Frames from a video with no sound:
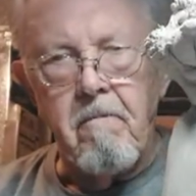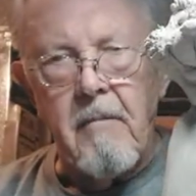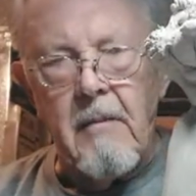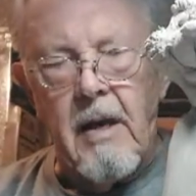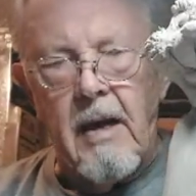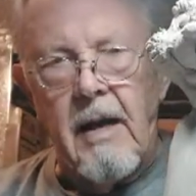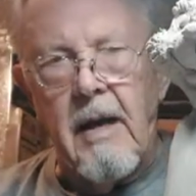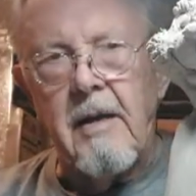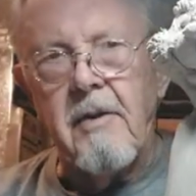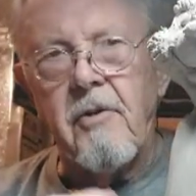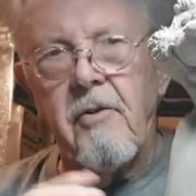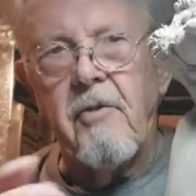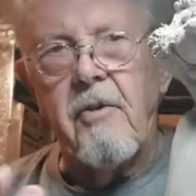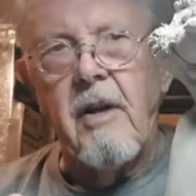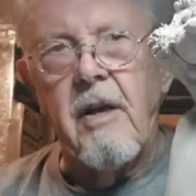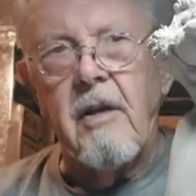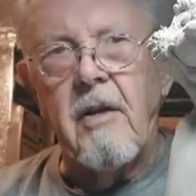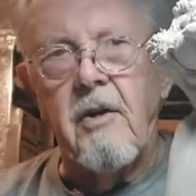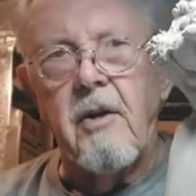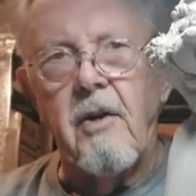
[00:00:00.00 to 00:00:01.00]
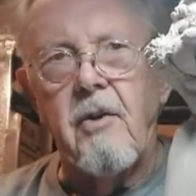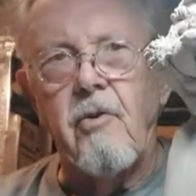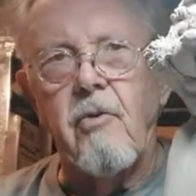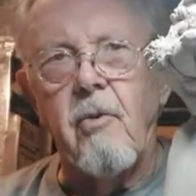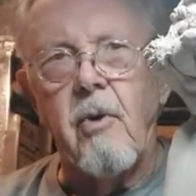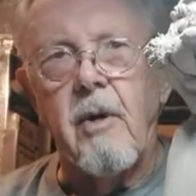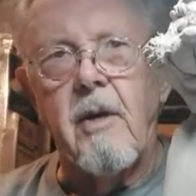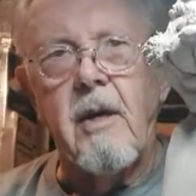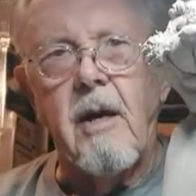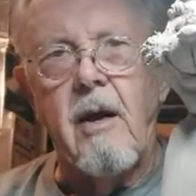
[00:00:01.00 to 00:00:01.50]
I hadn't taken
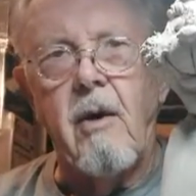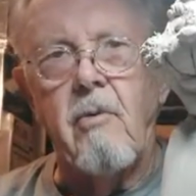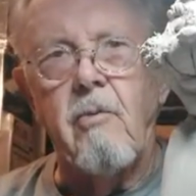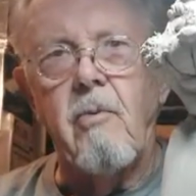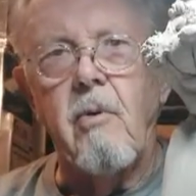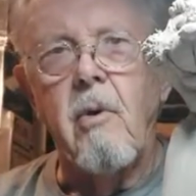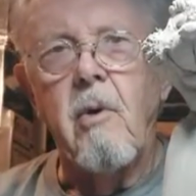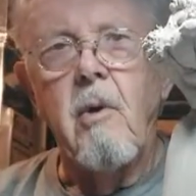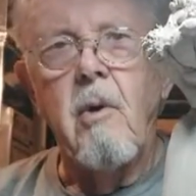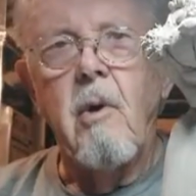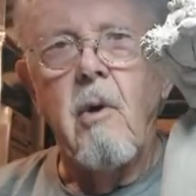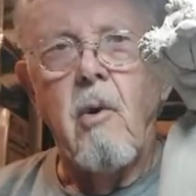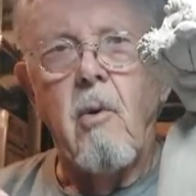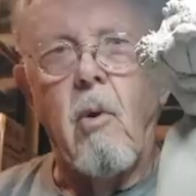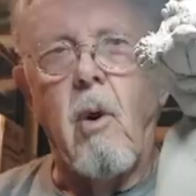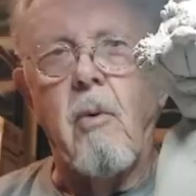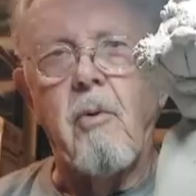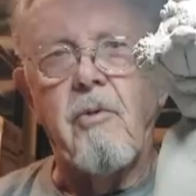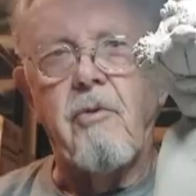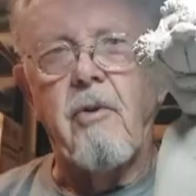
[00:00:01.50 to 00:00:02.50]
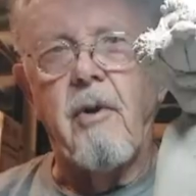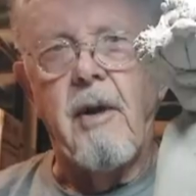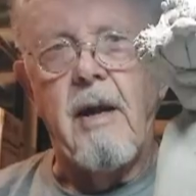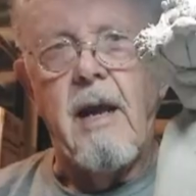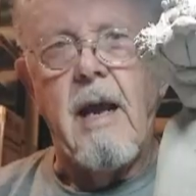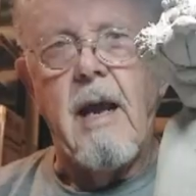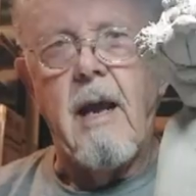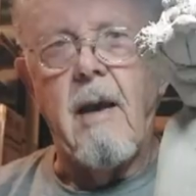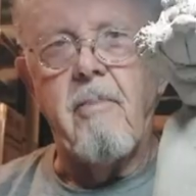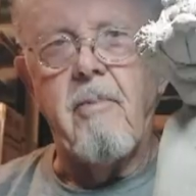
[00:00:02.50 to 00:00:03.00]
into account what was going to
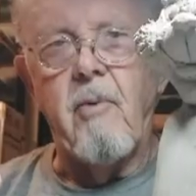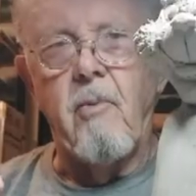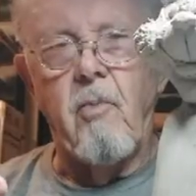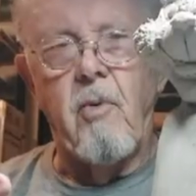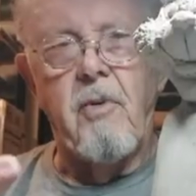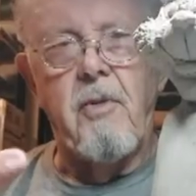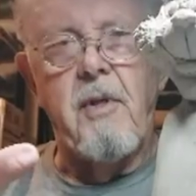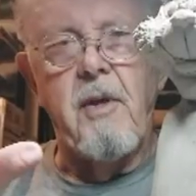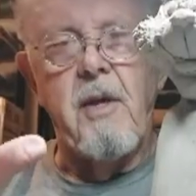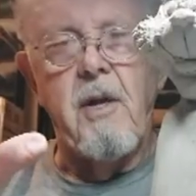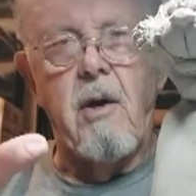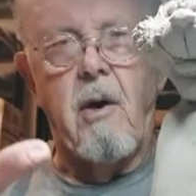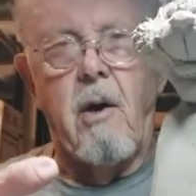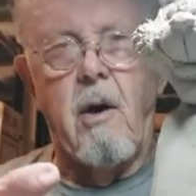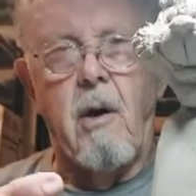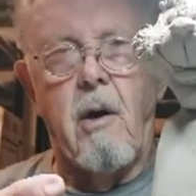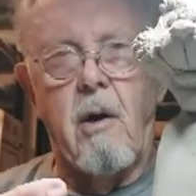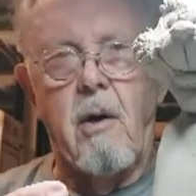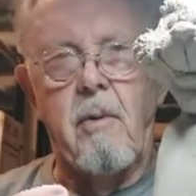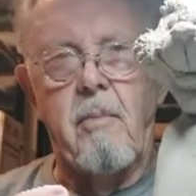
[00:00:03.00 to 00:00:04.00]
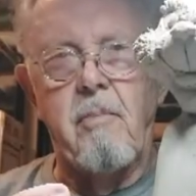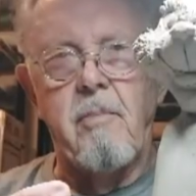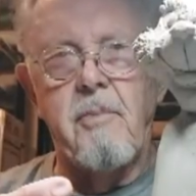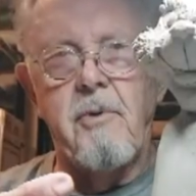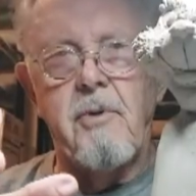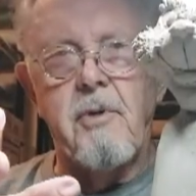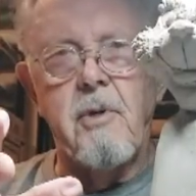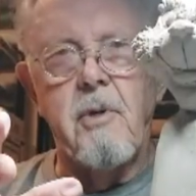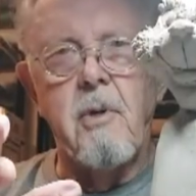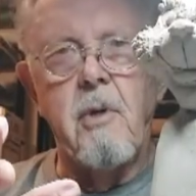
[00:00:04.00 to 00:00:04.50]
happen with the
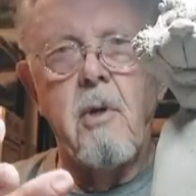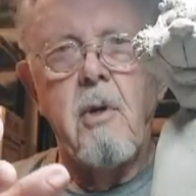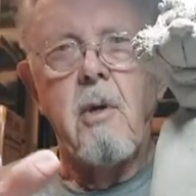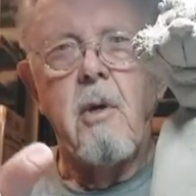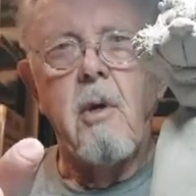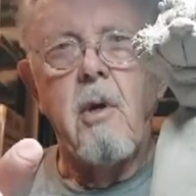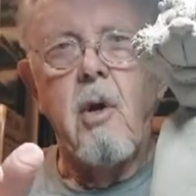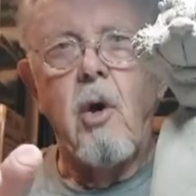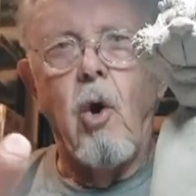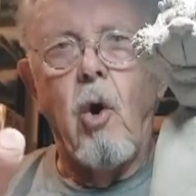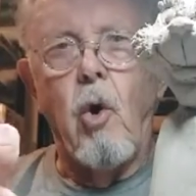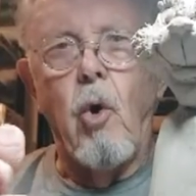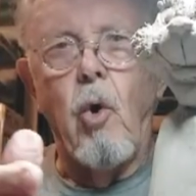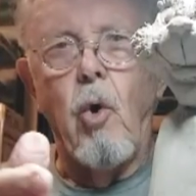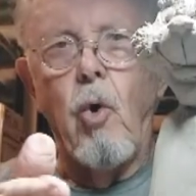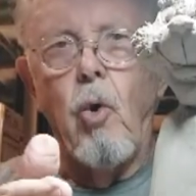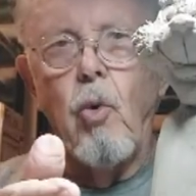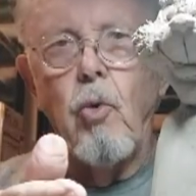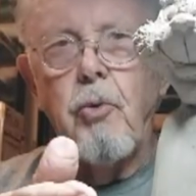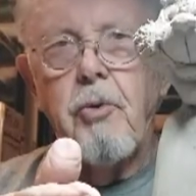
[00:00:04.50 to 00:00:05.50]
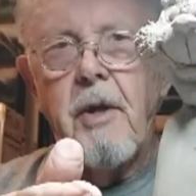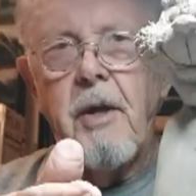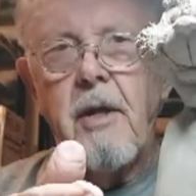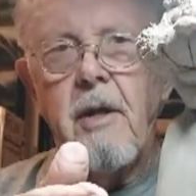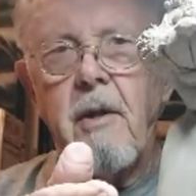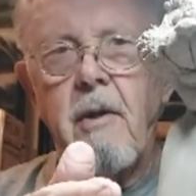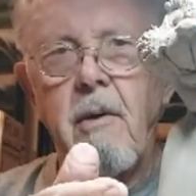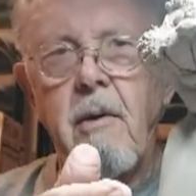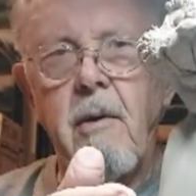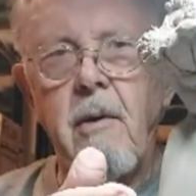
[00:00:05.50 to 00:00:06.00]
arms
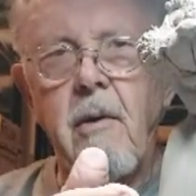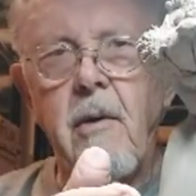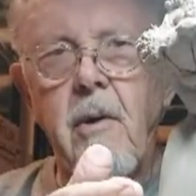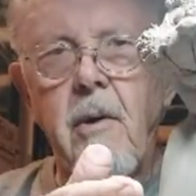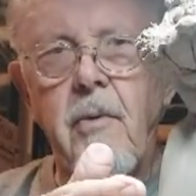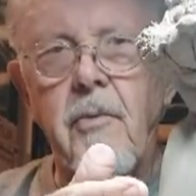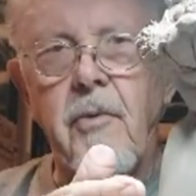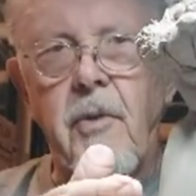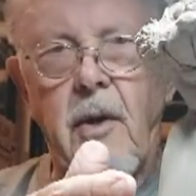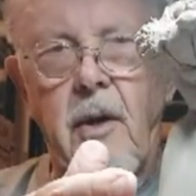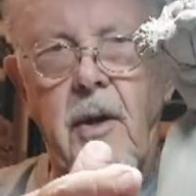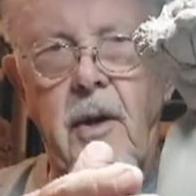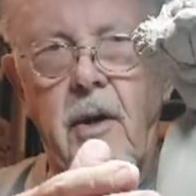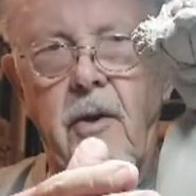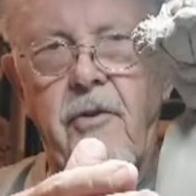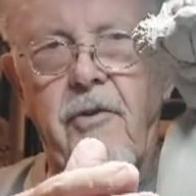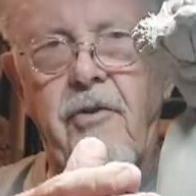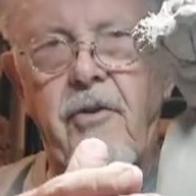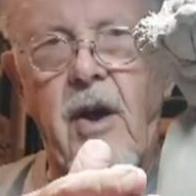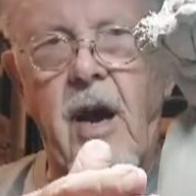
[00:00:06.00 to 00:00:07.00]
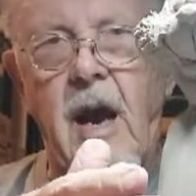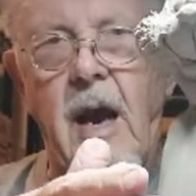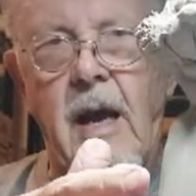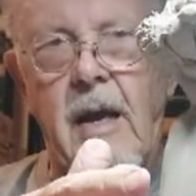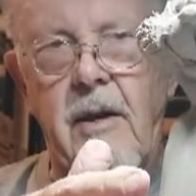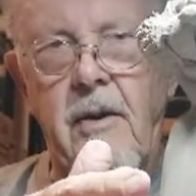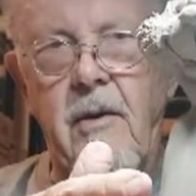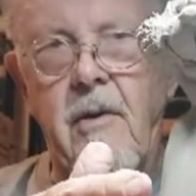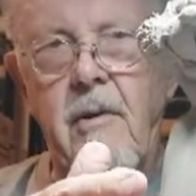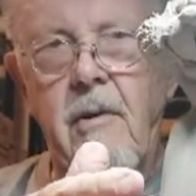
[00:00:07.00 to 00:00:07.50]
holding the little
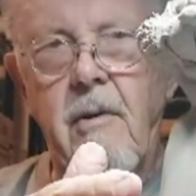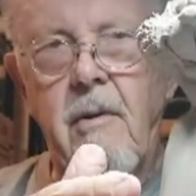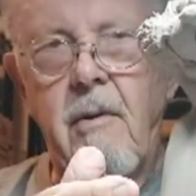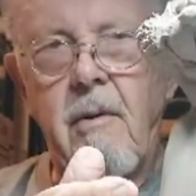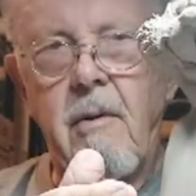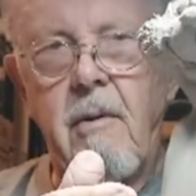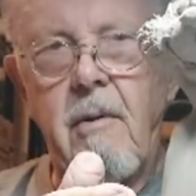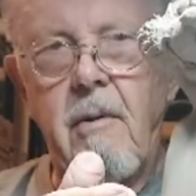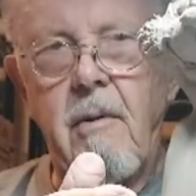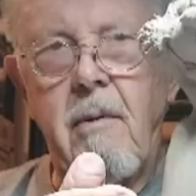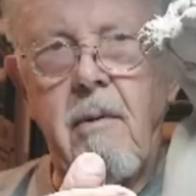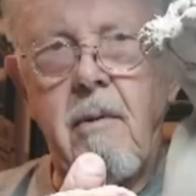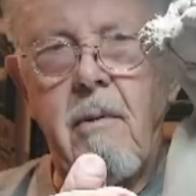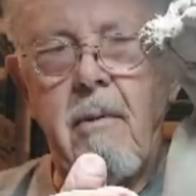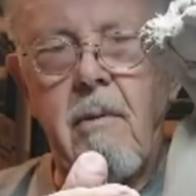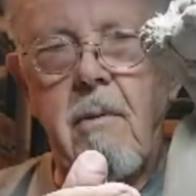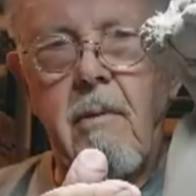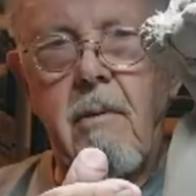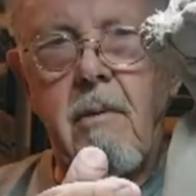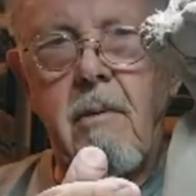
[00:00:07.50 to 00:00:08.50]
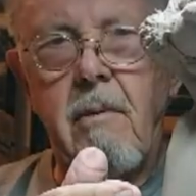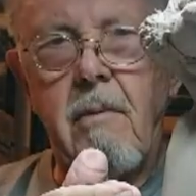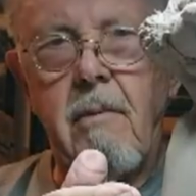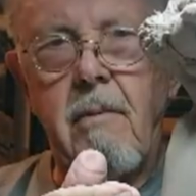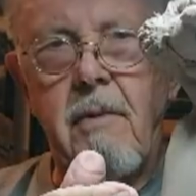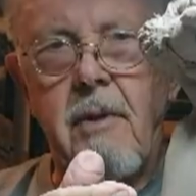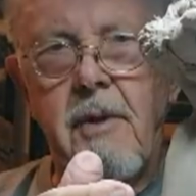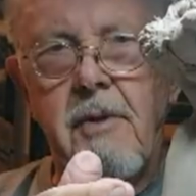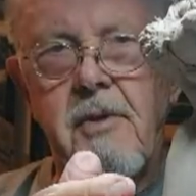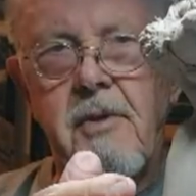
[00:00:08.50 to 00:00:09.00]
sign
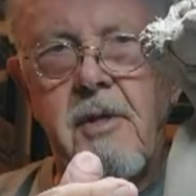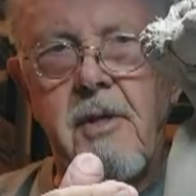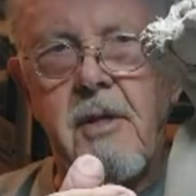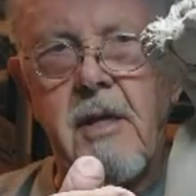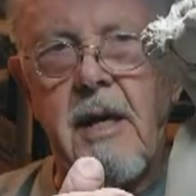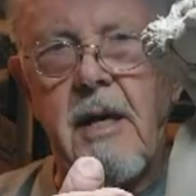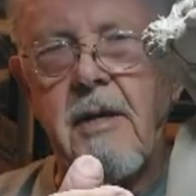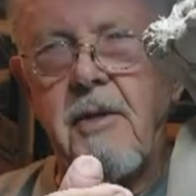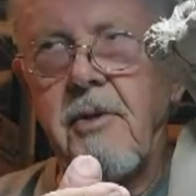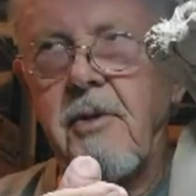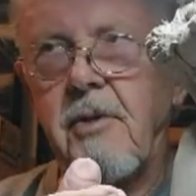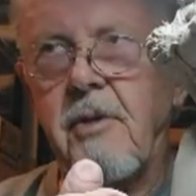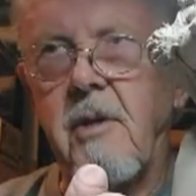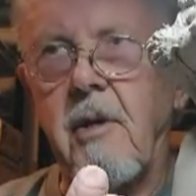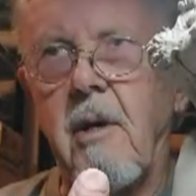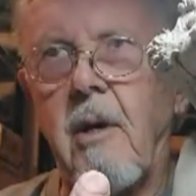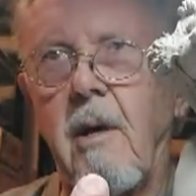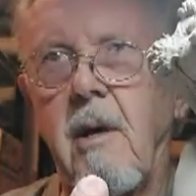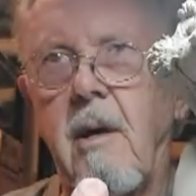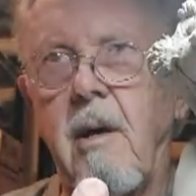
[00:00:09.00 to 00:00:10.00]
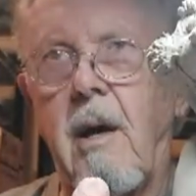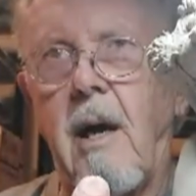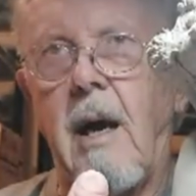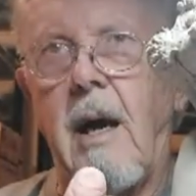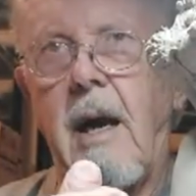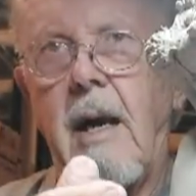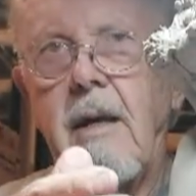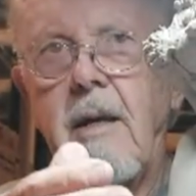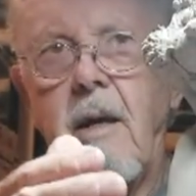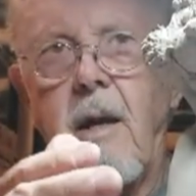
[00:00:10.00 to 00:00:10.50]
that says
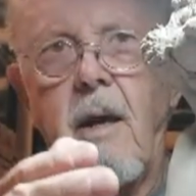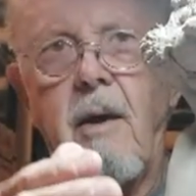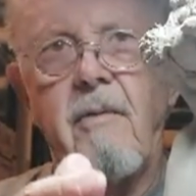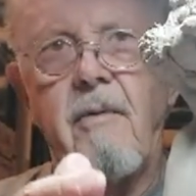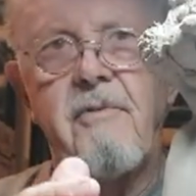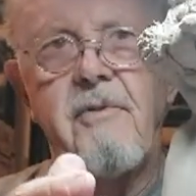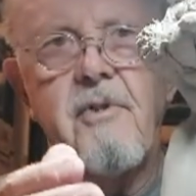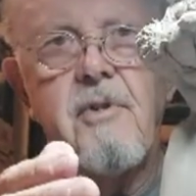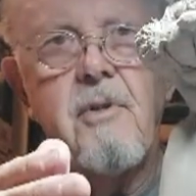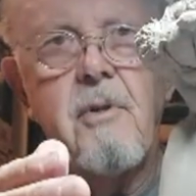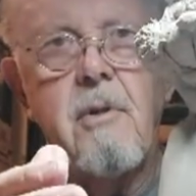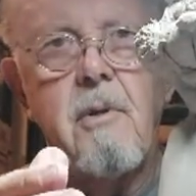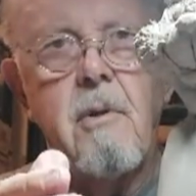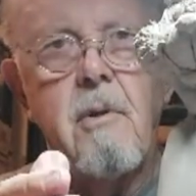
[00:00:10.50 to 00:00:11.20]
I loves